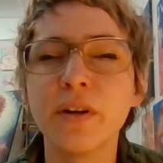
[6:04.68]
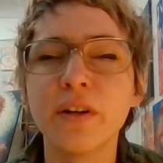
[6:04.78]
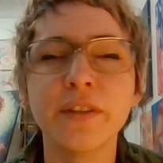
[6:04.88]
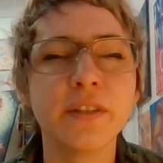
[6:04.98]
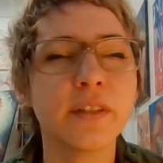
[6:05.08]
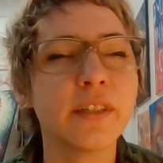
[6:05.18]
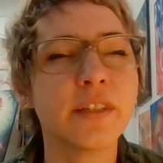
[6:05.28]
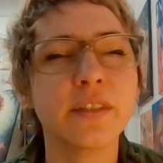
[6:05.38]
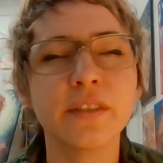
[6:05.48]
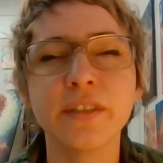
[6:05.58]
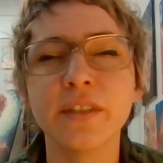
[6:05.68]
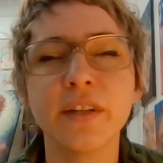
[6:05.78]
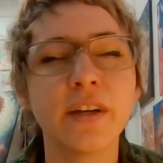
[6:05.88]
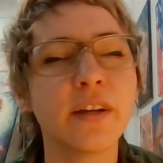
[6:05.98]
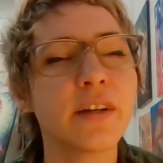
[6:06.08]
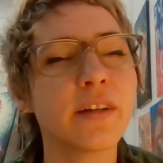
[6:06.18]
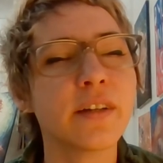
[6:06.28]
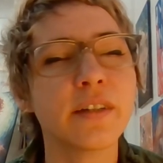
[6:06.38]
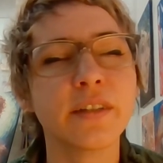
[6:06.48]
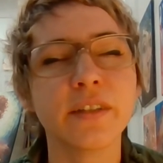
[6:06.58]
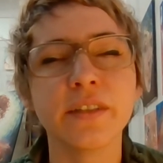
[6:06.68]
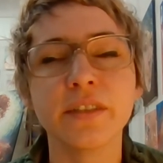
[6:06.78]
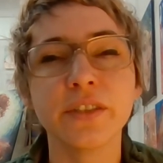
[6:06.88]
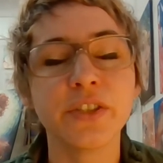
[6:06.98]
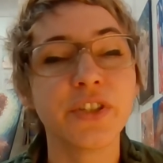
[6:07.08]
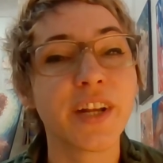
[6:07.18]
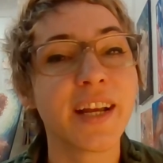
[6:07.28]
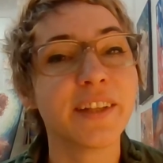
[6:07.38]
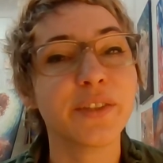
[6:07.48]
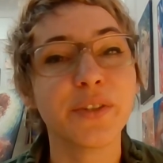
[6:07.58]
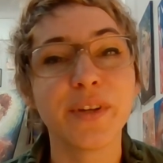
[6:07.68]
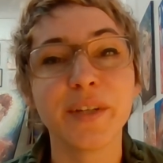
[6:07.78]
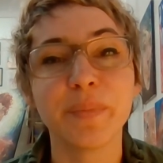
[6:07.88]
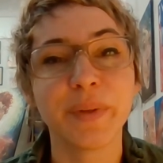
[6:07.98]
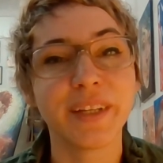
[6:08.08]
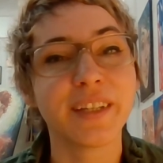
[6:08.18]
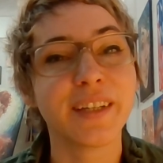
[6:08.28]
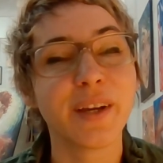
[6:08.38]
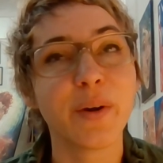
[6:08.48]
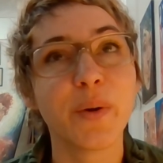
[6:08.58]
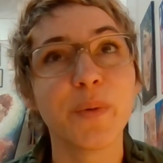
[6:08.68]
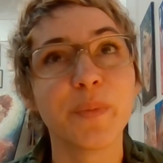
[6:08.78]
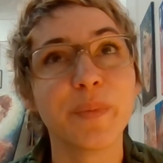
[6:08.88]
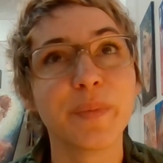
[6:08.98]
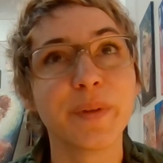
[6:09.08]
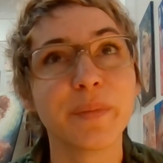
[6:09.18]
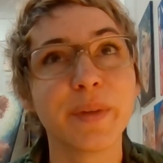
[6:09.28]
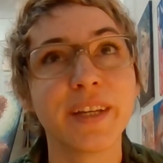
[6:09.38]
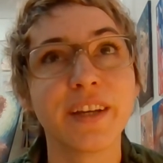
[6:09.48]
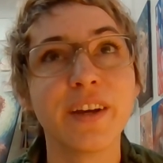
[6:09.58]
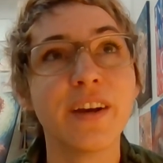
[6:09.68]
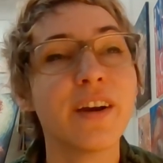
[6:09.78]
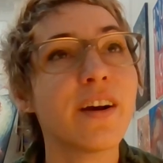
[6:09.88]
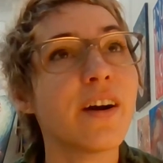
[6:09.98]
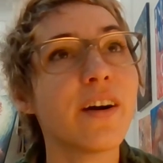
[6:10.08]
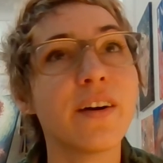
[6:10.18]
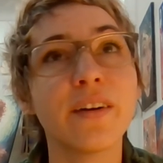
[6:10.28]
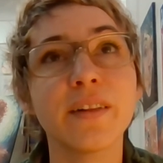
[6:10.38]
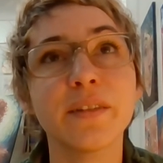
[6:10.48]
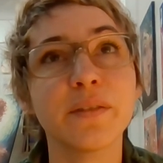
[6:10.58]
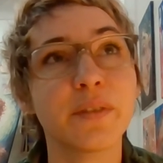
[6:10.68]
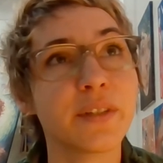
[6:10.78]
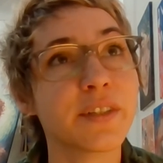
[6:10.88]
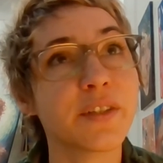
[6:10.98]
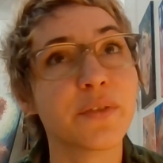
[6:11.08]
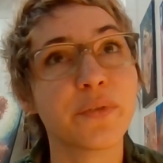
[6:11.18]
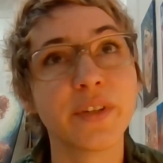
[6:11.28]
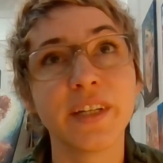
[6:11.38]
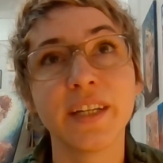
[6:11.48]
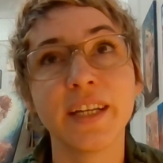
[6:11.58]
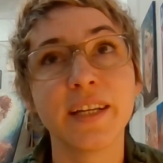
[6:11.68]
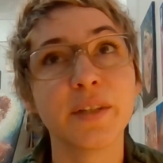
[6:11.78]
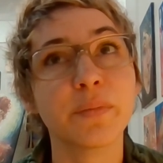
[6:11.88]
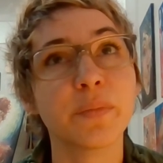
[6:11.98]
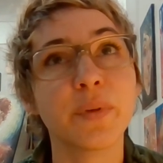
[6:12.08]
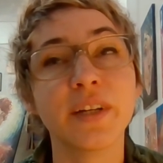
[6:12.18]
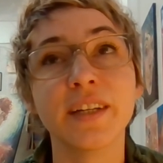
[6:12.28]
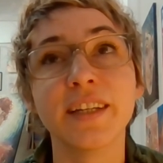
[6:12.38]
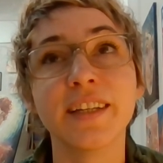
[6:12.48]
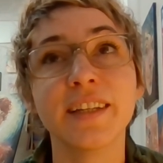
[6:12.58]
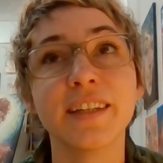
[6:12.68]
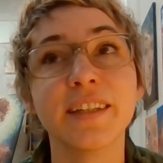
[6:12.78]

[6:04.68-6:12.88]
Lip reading: all the little stars shine with great big hope to make all of us free and bright.